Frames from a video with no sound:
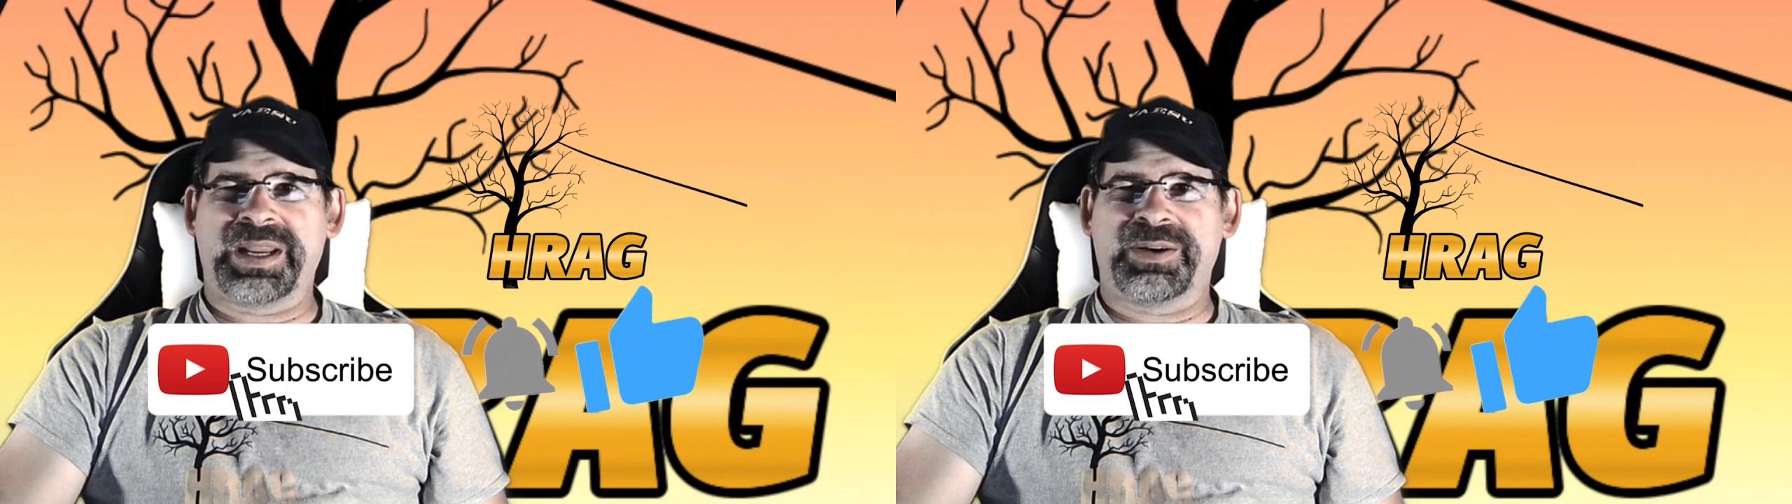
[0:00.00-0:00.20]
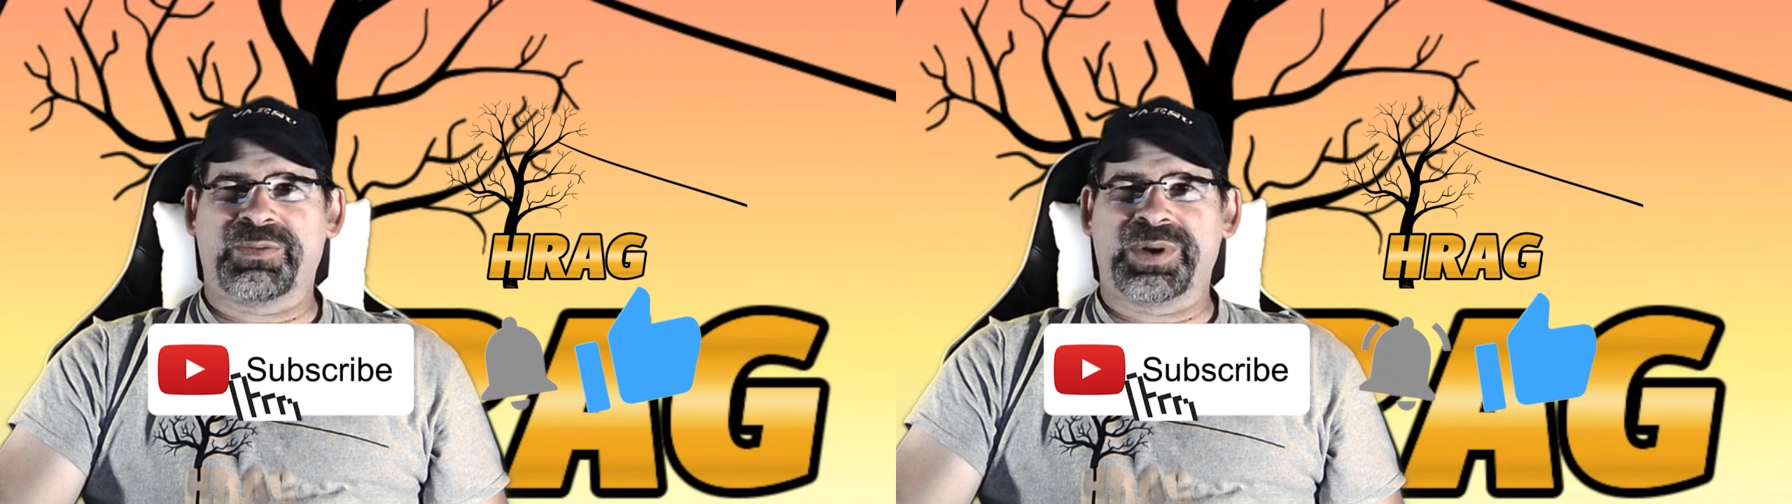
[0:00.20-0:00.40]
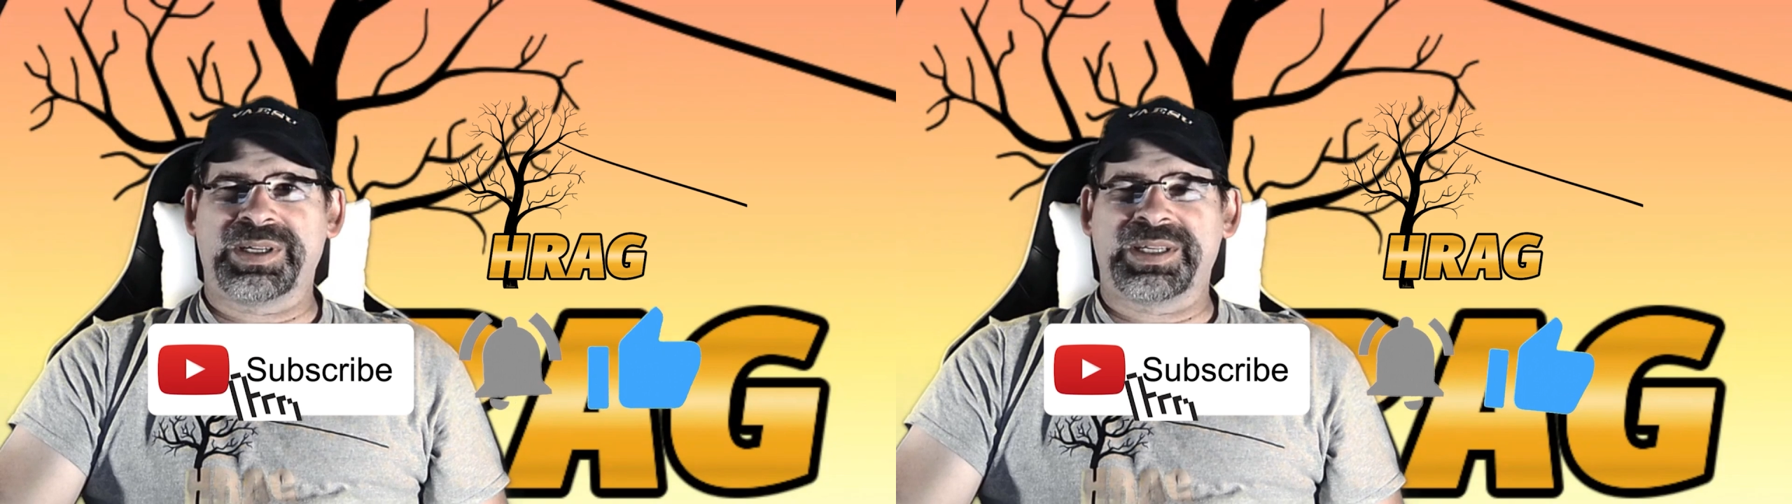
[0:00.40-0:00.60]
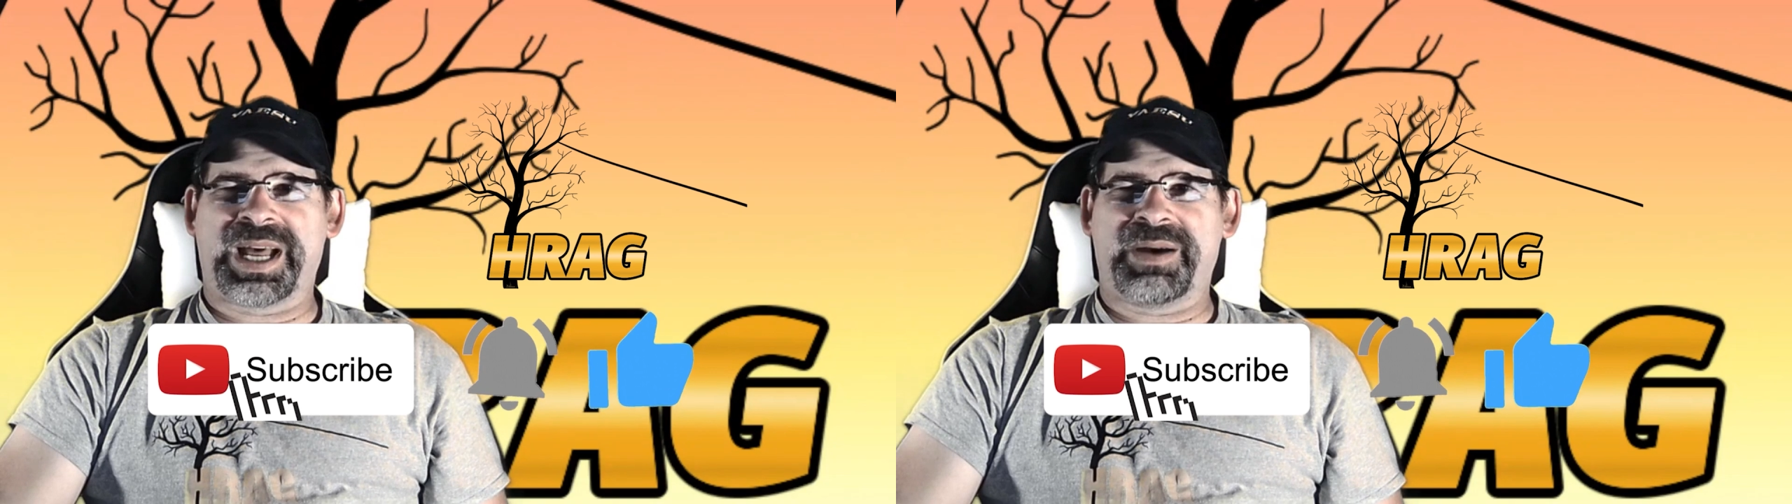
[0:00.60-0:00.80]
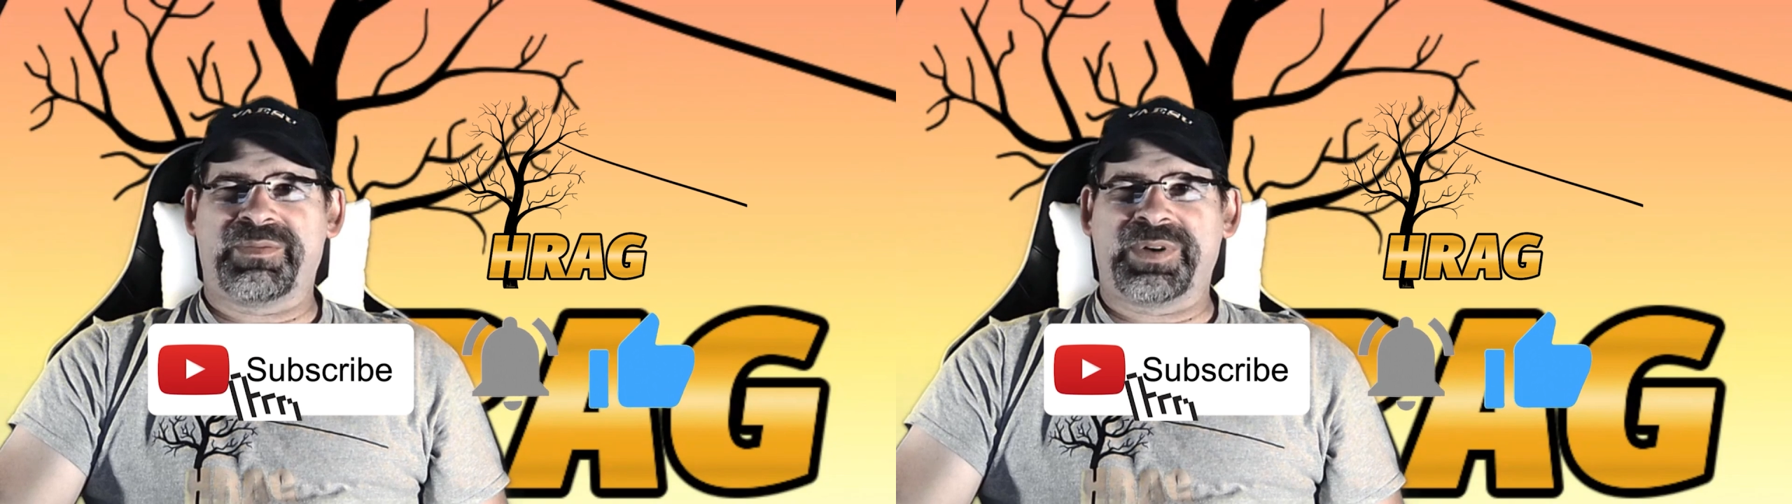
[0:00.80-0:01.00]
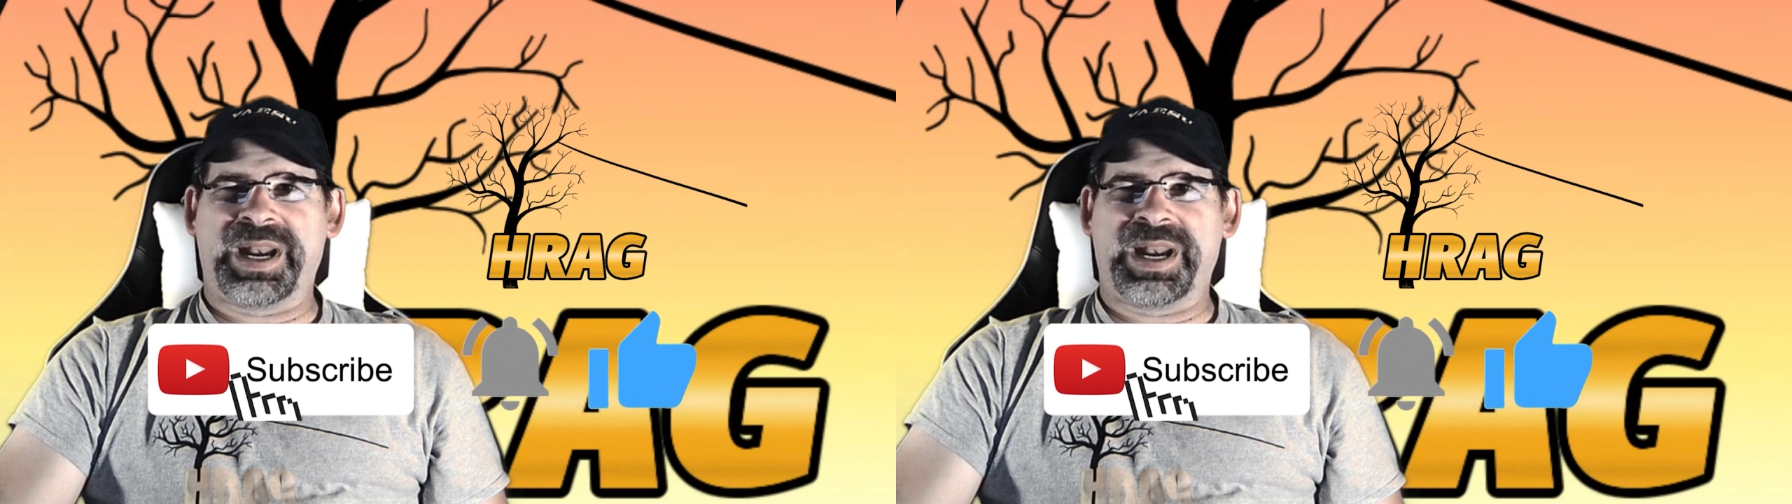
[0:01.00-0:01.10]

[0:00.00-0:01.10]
your one stop for